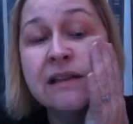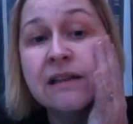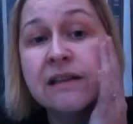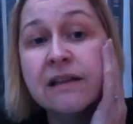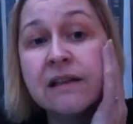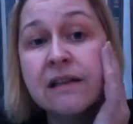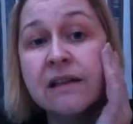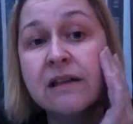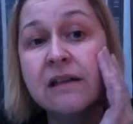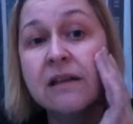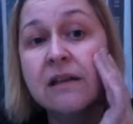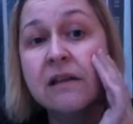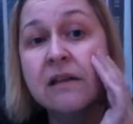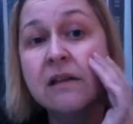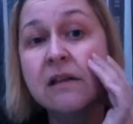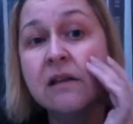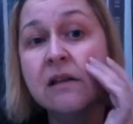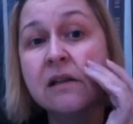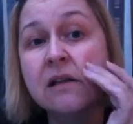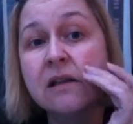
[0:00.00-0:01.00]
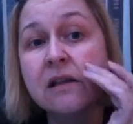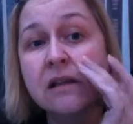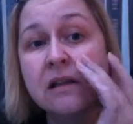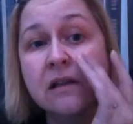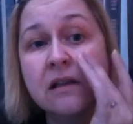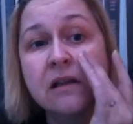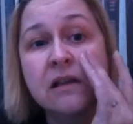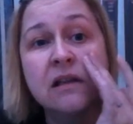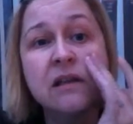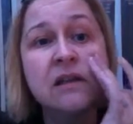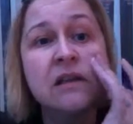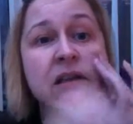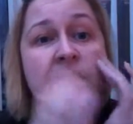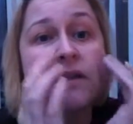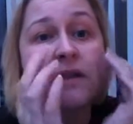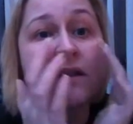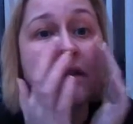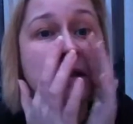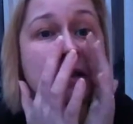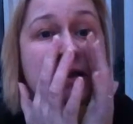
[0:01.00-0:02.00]

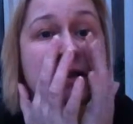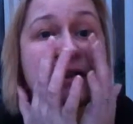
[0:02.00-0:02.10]
Nobody speaks.